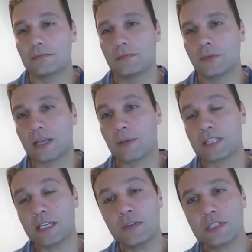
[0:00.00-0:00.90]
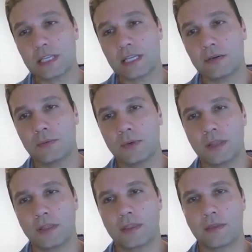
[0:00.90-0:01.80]
what was interesting
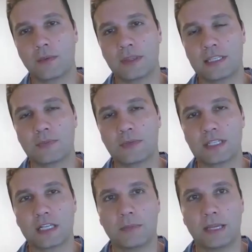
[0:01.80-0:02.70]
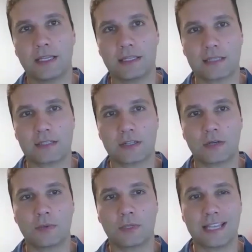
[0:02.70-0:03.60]
with this particular beta
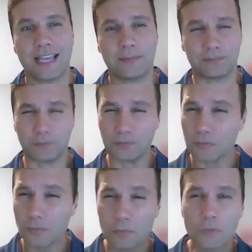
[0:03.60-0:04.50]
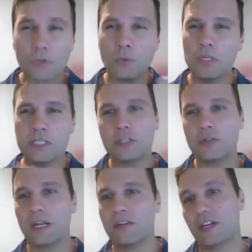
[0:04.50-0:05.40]
tester was that we were still
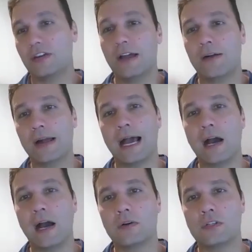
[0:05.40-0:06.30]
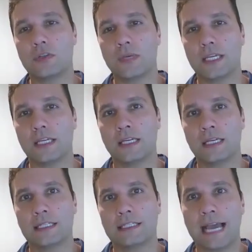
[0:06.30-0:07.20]
trying to figure out how do we
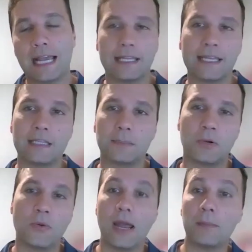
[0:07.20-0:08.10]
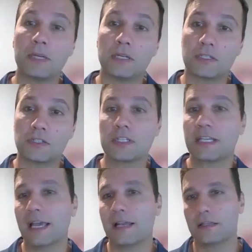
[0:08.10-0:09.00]
dial in the parameters to
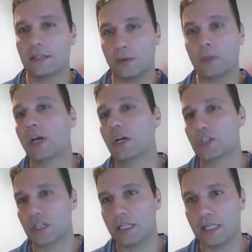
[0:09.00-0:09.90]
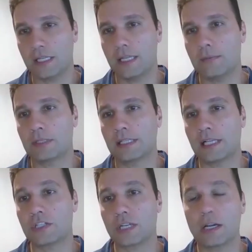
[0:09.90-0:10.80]
get the reduction in
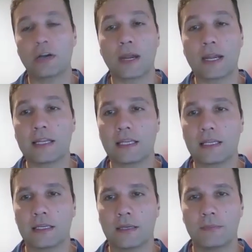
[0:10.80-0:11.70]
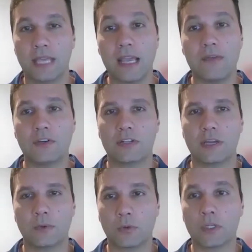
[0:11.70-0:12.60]
clenching and grinding behavior
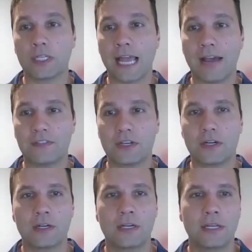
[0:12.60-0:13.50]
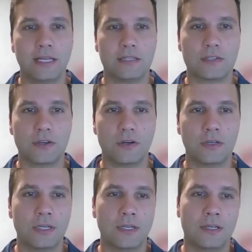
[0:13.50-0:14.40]
that we're really after. And so